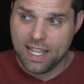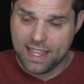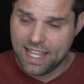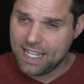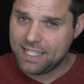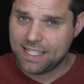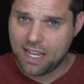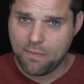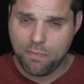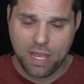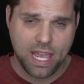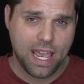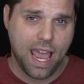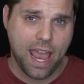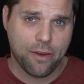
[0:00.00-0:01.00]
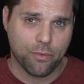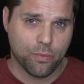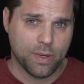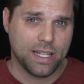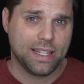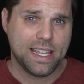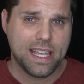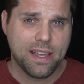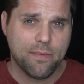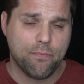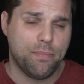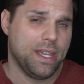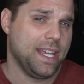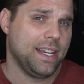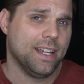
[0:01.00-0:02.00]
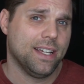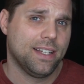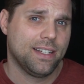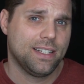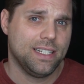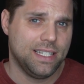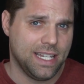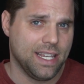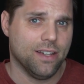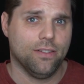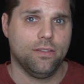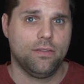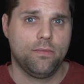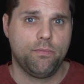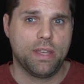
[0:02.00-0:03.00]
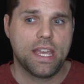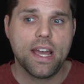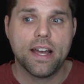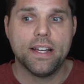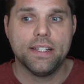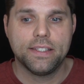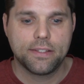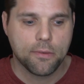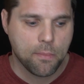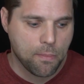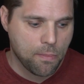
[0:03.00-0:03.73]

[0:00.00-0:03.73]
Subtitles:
This can be a really big deal because